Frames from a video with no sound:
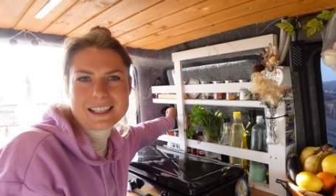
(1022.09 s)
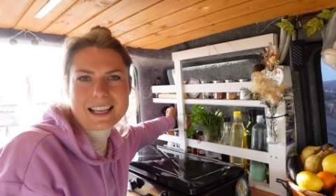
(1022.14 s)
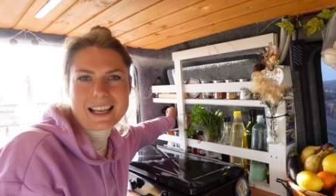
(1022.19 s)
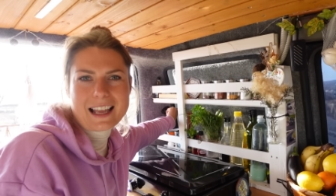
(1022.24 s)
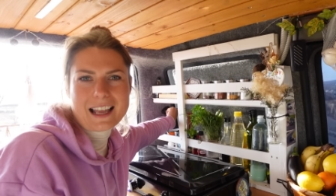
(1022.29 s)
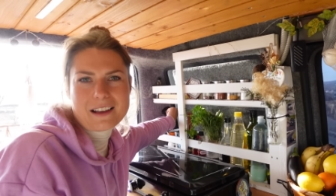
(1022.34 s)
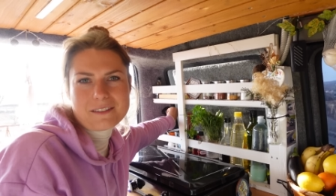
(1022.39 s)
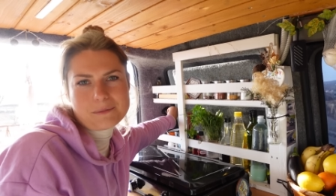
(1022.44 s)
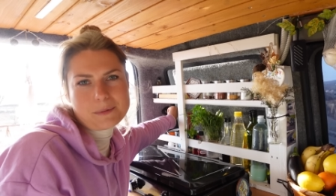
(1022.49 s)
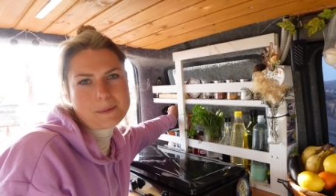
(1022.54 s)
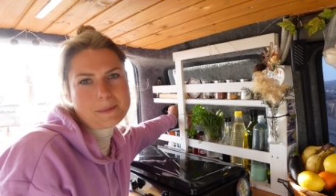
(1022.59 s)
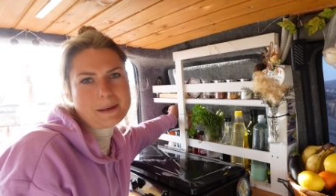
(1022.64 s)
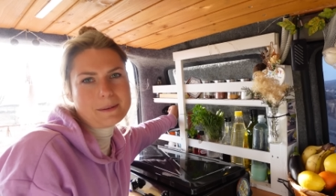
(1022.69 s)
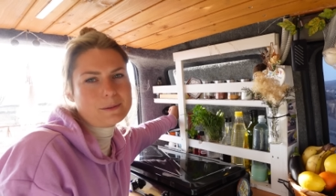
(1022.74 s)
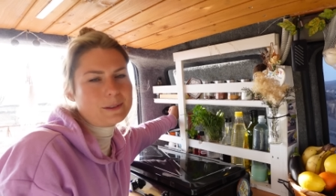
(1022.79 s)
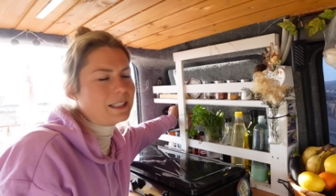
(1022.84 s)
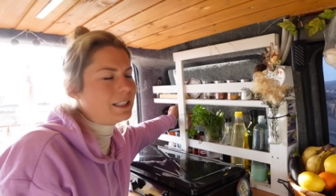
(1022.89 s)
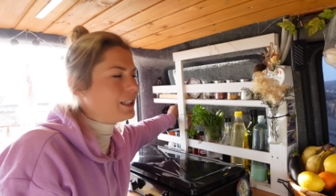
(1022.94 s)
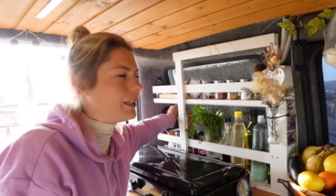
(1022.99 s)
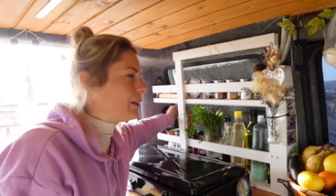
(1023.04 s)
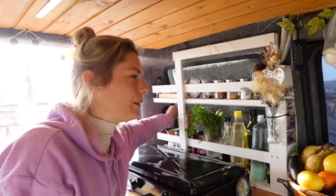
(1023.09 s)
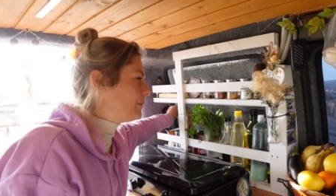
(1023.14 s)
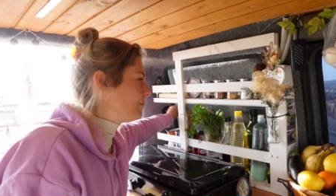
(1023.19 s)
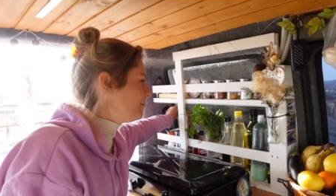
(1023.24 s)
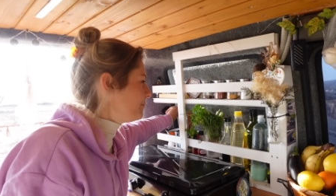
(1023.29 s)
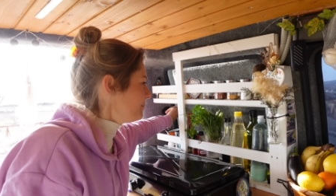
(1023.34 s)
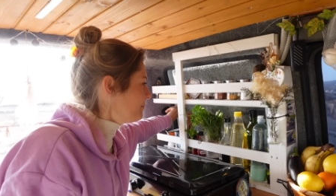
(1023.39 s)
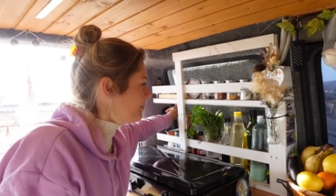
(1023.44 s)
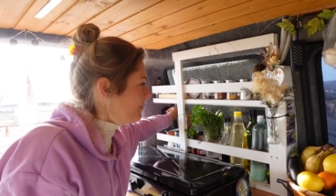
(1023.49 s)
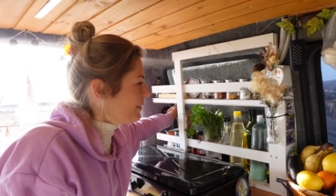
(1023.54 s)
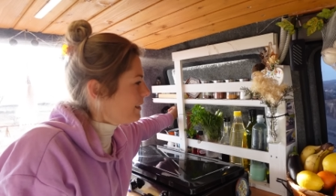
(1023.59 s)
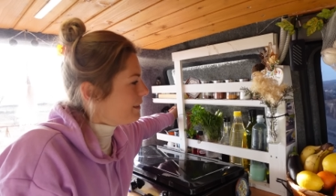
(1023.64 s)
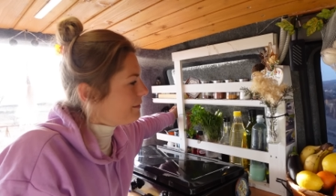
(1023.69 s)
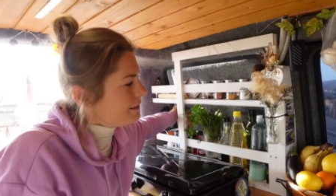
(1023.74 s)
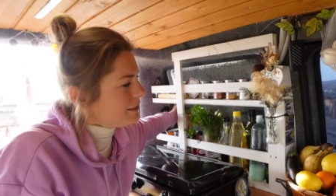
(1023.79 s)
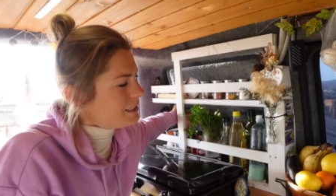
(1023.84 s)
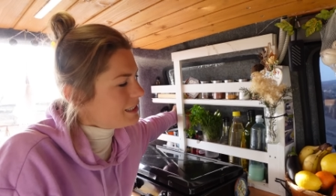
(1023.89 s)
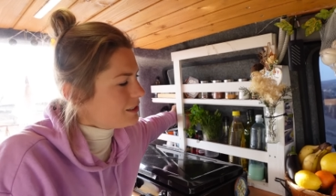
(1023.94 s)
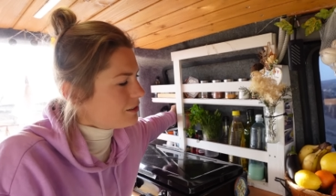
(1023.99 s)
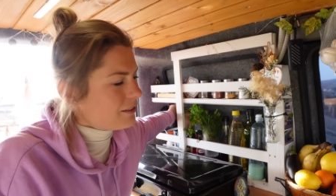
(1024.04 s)
we have pop-up window,
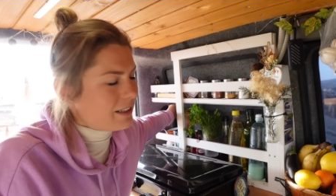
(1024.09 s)
which is